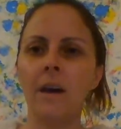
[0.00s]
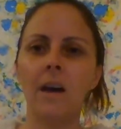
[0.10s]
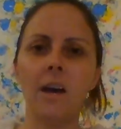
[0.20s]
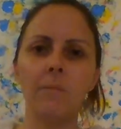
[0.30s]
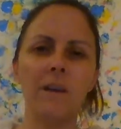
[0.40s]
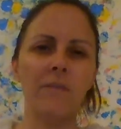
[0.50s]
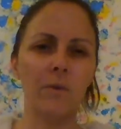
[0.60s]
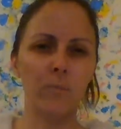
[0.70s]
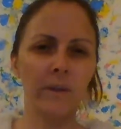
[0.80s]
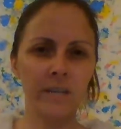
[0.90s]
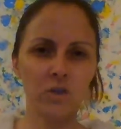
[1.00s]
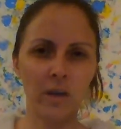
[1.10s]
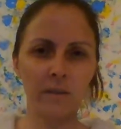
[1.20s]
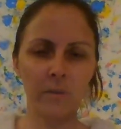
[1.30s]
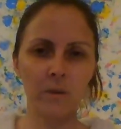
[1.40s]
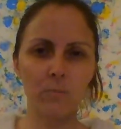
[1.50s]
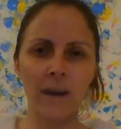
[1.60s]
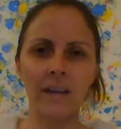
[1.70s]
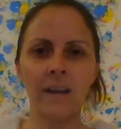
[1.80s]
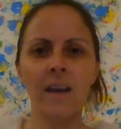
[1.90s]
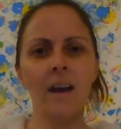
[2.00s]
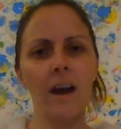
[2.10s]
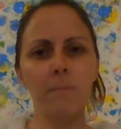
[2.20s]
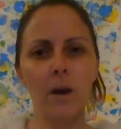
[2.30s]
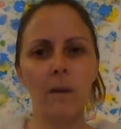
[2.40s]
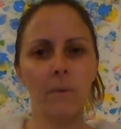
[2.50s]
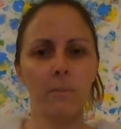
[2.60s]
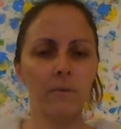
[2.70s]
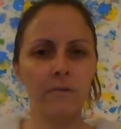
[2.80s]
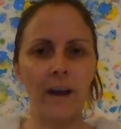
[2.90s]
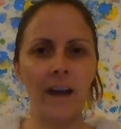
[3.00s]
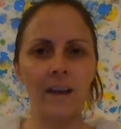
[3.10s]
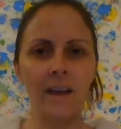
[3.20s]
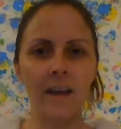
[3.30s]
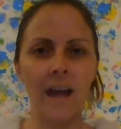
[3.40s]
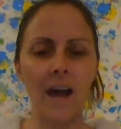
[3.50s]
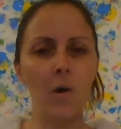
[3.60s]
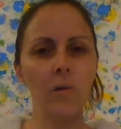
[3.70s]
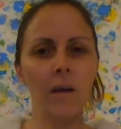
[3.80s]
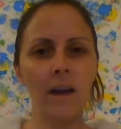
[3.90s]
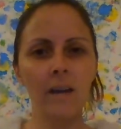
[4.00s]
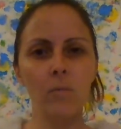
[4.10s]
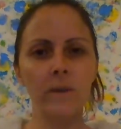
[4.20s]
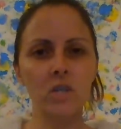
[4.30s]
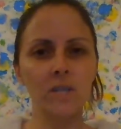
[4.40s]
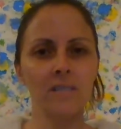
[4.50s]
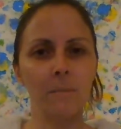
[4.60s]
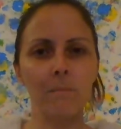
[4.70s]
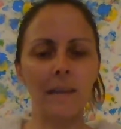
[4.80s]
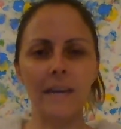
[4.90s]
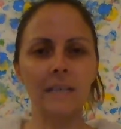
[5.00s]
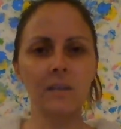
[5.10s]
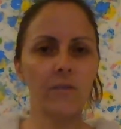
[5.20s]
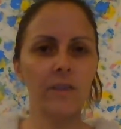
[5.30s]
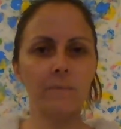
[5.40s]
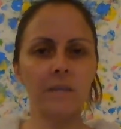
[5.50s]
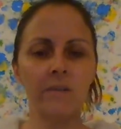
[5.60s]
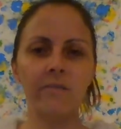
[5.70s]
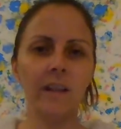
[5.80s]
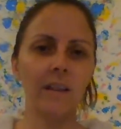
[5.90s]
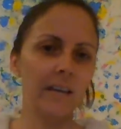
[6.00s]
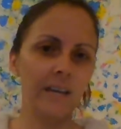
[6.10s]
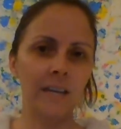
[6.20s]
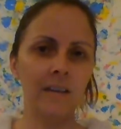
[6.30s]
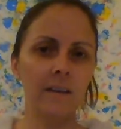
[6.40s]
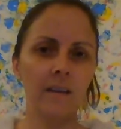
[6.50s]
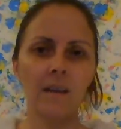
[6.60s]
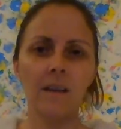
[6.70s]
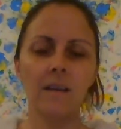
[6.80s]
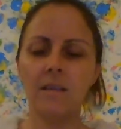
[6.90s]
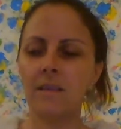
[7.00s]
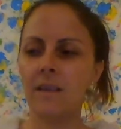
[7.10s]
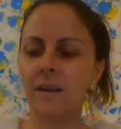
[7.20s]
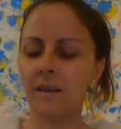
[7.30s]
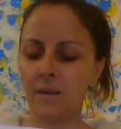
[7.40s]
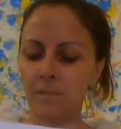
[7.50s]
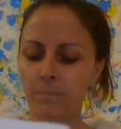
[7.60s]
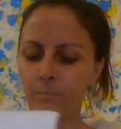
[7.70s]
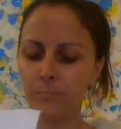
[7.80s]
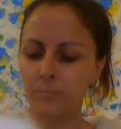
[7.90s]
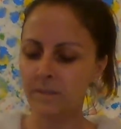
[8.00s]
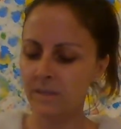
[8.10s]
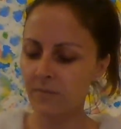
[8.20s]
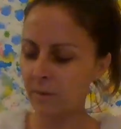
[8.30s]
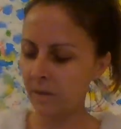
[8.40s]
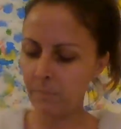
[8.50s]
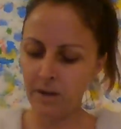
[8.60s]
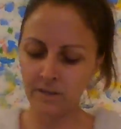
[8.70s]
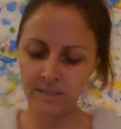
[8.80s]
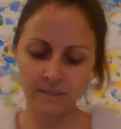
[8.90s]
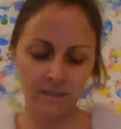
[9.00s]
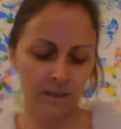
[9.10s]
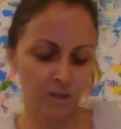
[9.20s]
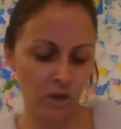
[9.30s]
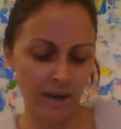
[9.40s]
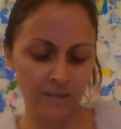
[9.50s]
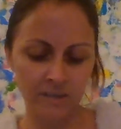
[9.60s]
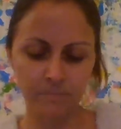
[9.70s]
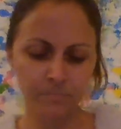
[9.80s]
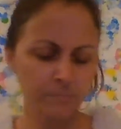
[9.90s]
If they're really struggling with writing, I'd probably provide an outline with just some blanks for them to fill in the different comparisons and contrasts.